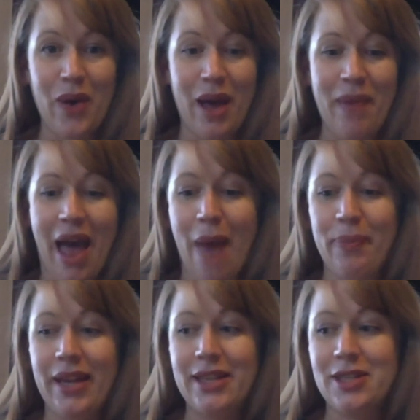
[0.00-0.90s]
I'm
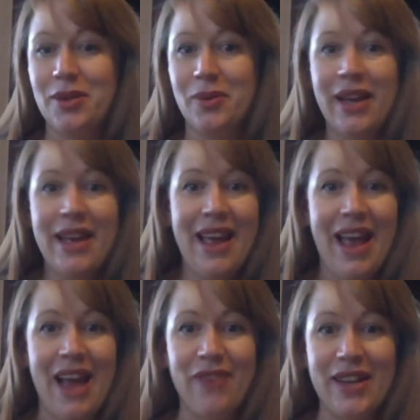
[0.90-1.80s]
happy to
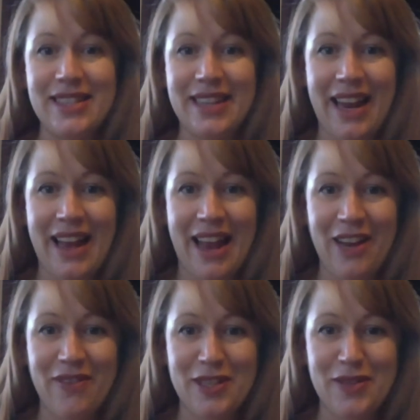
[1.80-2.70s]
investigate any
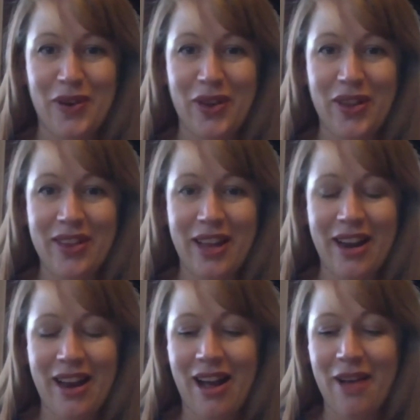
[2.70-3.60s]
of this further that
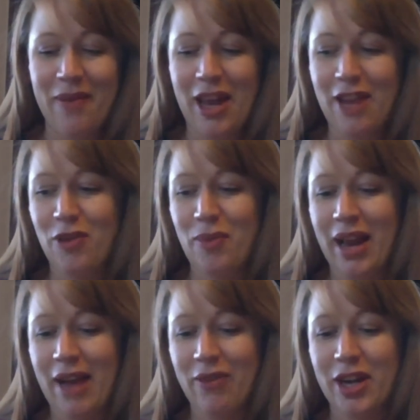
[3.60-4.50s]
any of you might
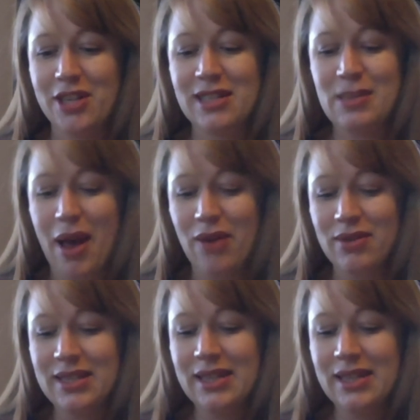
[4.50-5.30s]
have questions about.